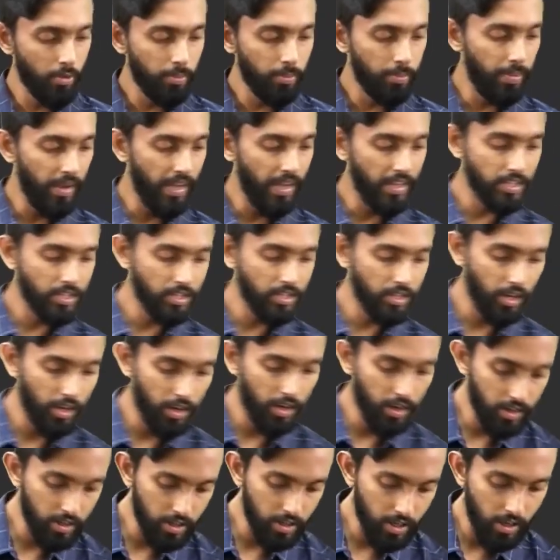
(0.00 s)
I have pasted
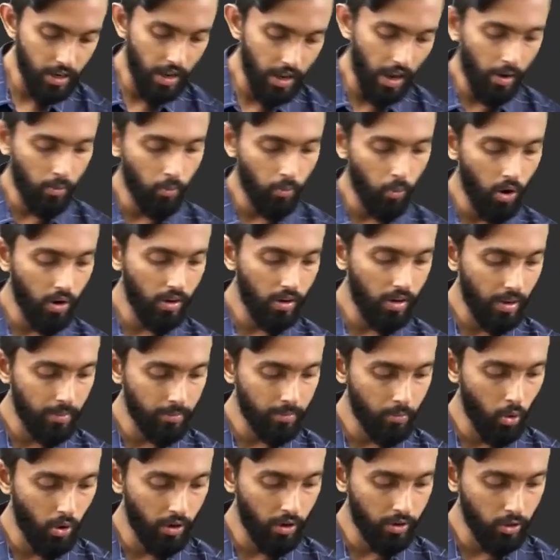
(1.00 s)
it and what I
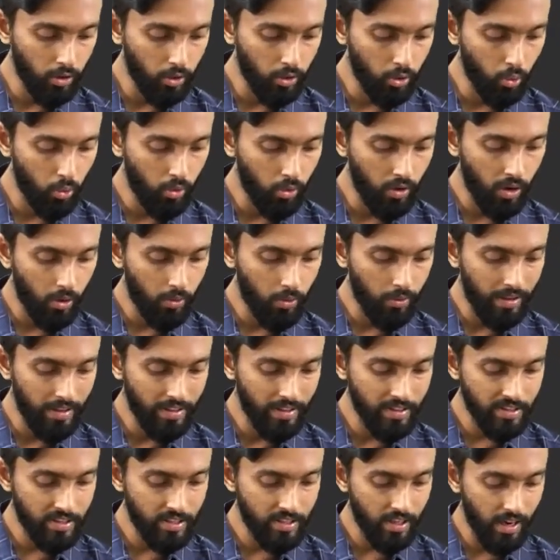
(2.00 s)
am going to do now
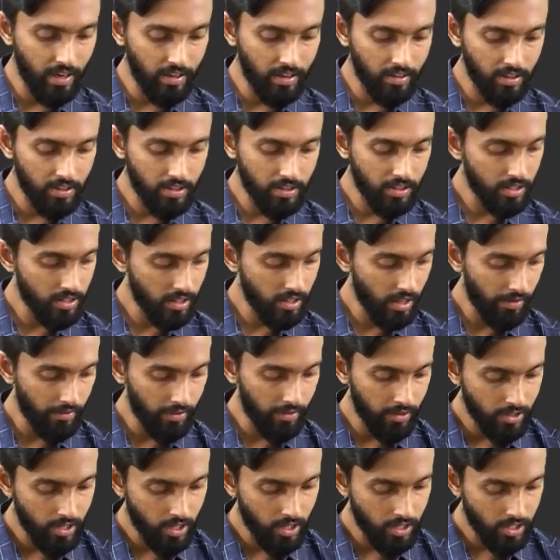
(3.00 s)
inside this is, I
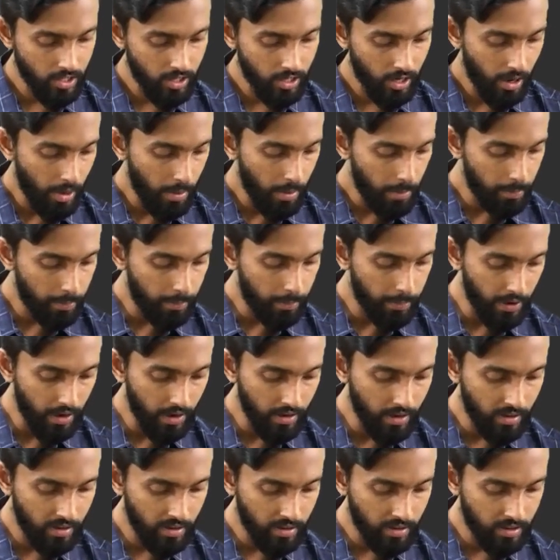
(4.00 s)
will just
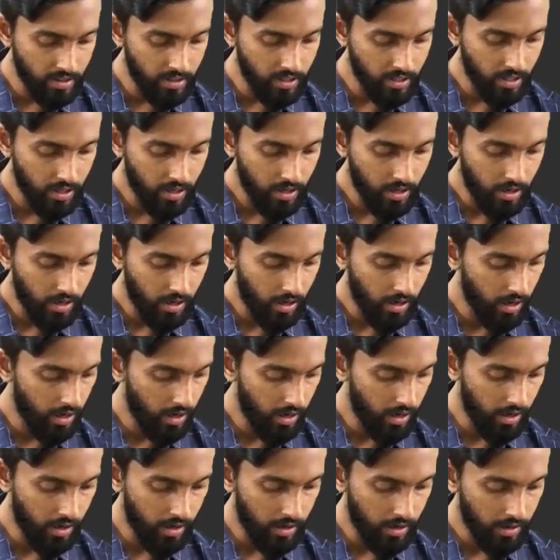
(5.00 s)
print
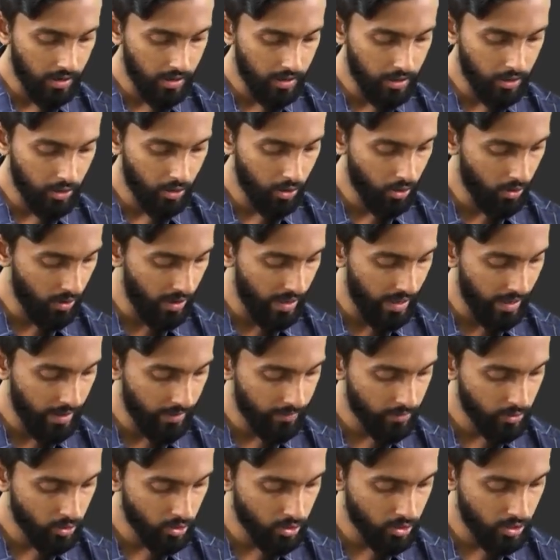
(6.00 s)
A.
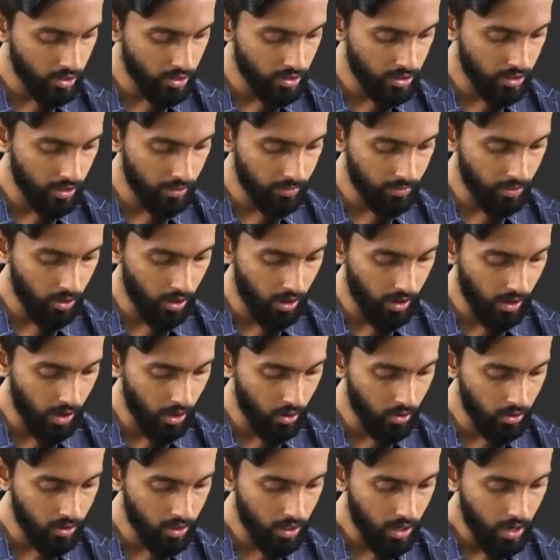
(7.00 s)
So,
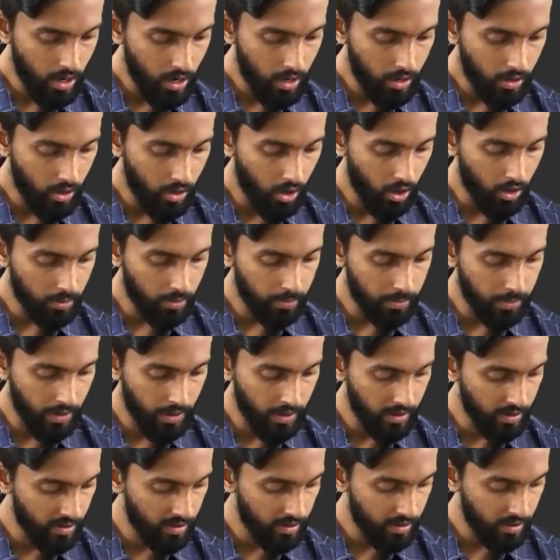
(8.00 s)

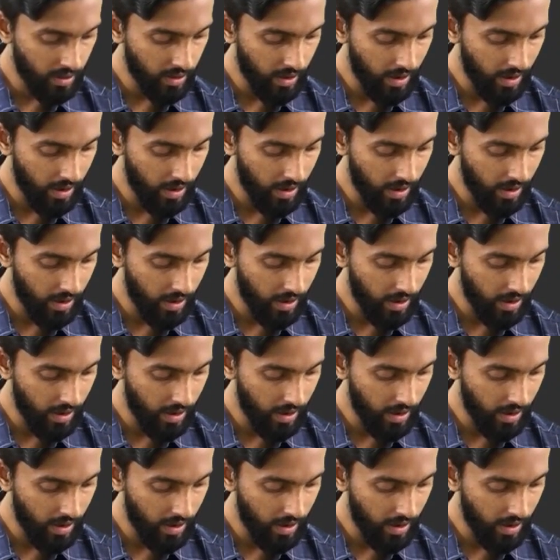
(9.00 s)
system.out.println